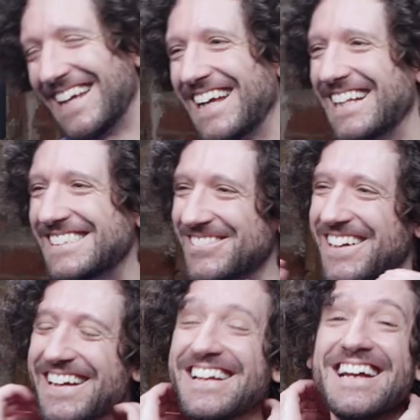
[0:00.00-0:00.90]
to get cancelled,
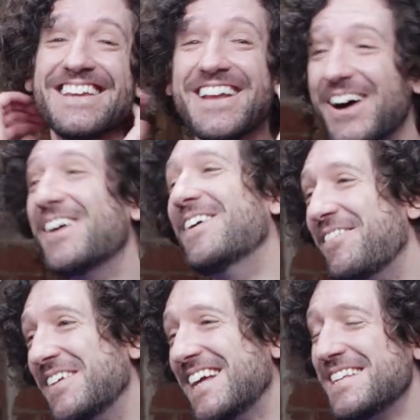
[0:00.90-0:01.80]
aren't I? No,
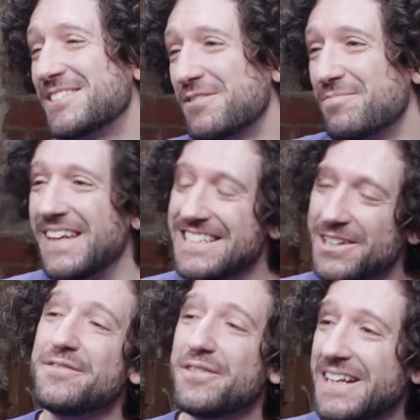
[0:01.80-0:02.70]
I mean, he's sort of, he's
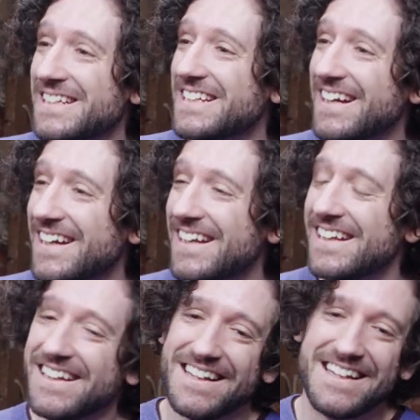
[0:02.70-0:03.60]
looking for India,
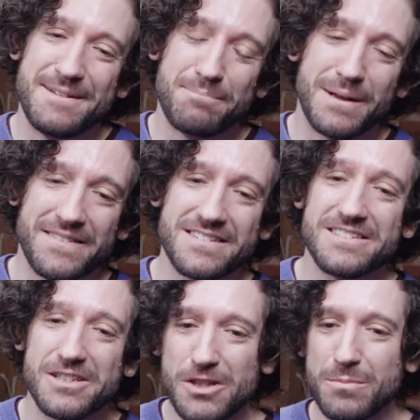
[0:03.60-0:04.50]
he blunders
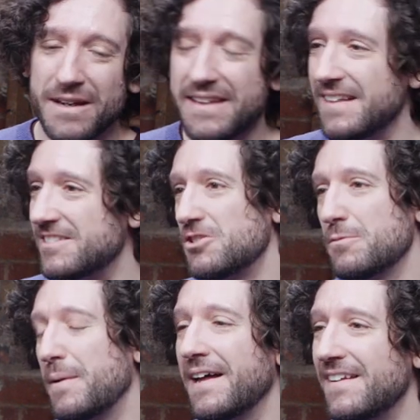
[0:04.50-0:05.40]
into Cuba, he thinks it's
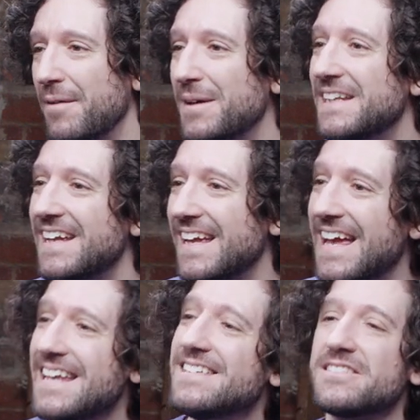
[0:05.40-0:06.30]
Japan. I mean,
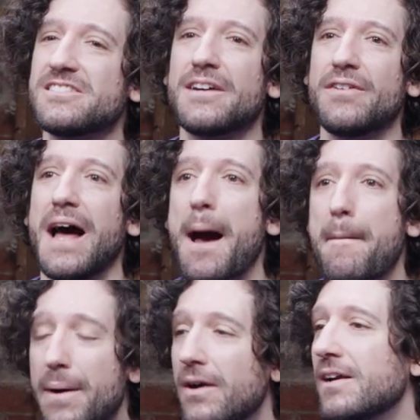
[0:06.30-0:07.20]
he doesn't discover
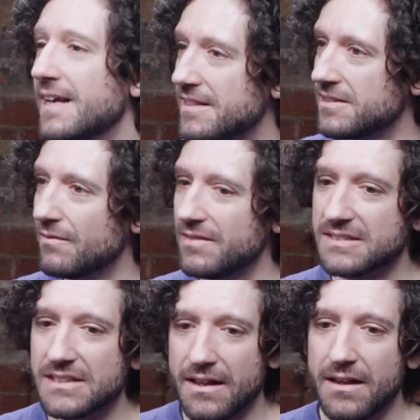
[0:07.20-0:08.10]
America, he
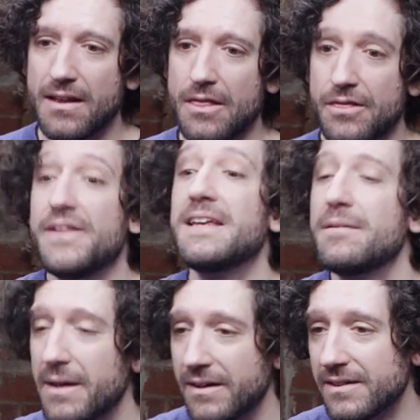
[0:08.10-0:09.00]
discovers the
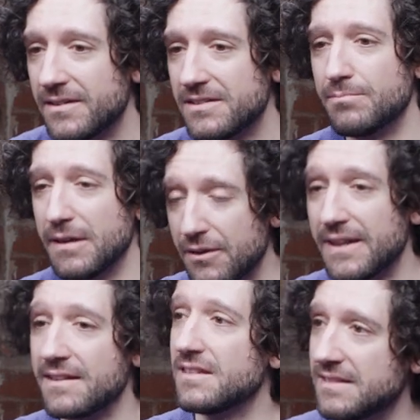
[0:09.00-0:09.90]
Americas, but he
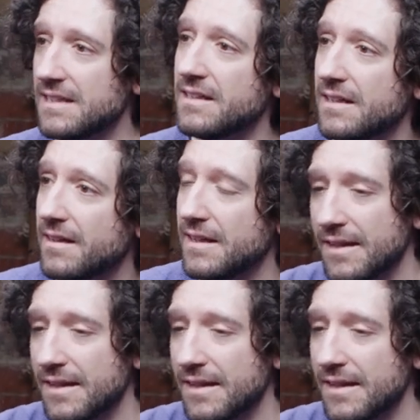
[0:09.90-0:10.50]
thinks it's India, he